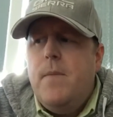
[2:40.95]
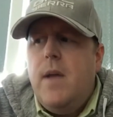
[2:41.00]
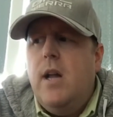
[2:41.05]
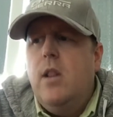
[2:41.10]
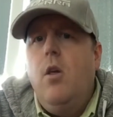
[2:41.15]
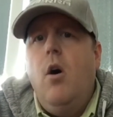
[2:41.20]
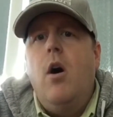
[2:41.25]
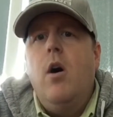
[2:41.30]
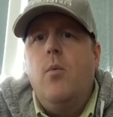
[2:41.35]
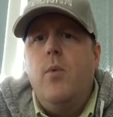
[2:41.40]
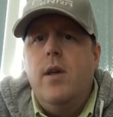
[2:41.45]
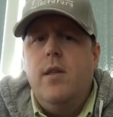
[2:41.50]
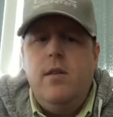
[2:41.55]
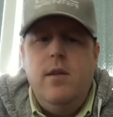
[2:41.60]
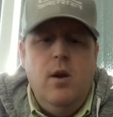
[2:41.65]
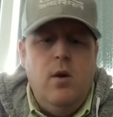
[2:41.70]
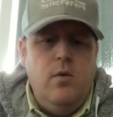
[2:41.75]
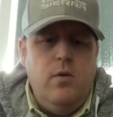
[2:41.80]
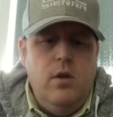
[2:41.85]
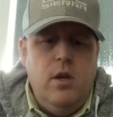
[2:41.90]
along with
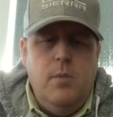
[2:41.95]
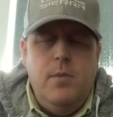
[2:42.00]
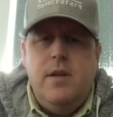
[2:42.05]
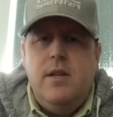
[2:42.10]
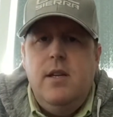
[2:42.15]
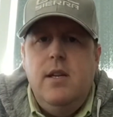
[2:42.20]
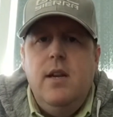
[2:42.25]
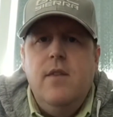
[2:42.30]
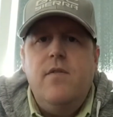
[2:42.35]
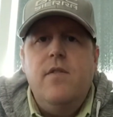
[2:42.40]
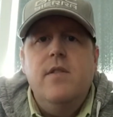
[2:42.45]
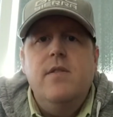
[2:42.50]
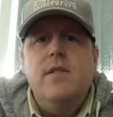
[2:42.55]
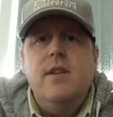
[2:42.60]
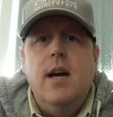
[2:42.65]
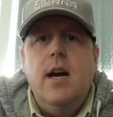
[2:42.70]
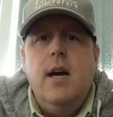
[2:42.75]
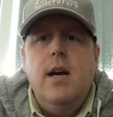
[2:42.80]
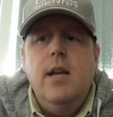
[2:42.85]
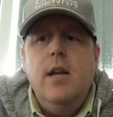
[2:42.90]
a little bit different
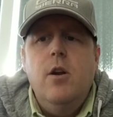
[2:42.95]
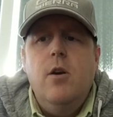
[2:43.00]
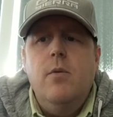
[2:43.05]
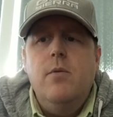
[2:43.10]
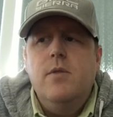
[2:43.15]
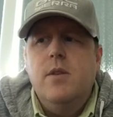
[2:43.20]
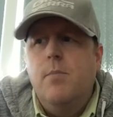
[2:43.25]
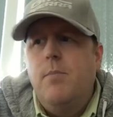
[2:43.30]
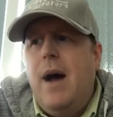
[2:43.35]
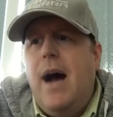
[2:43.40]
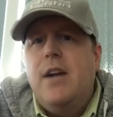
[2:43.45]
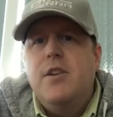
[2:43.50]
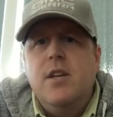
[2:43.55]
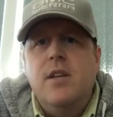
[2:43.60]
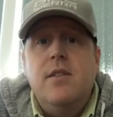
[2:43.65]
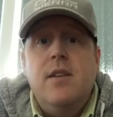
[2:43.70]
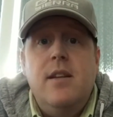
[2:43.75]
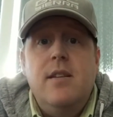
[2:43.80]
some badging,